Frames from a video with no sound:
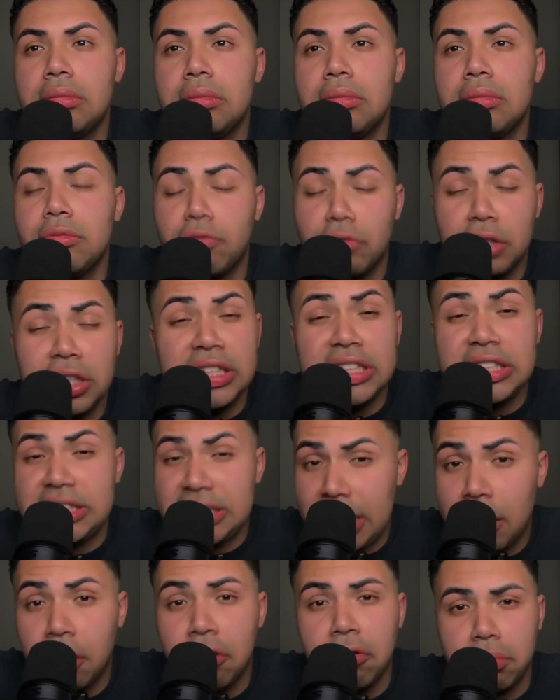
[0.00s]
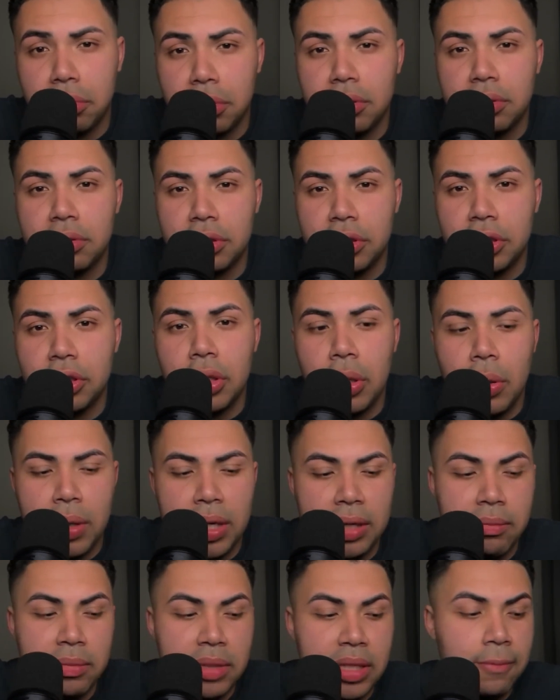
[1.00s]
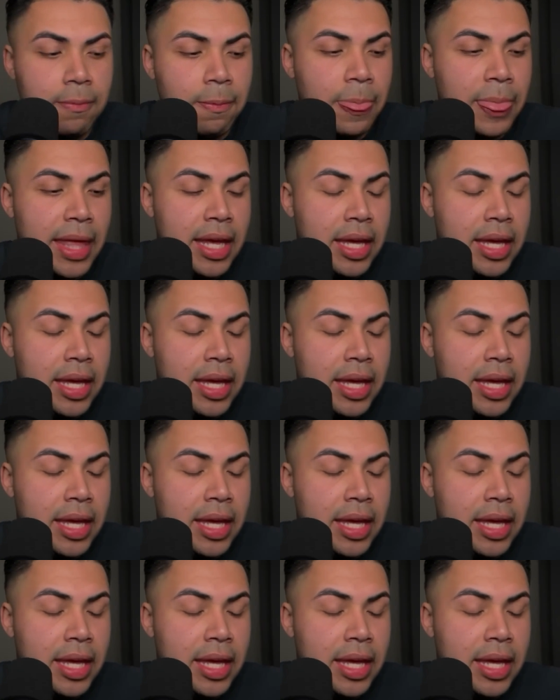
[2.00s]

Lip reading: really terrible. You know what I mean?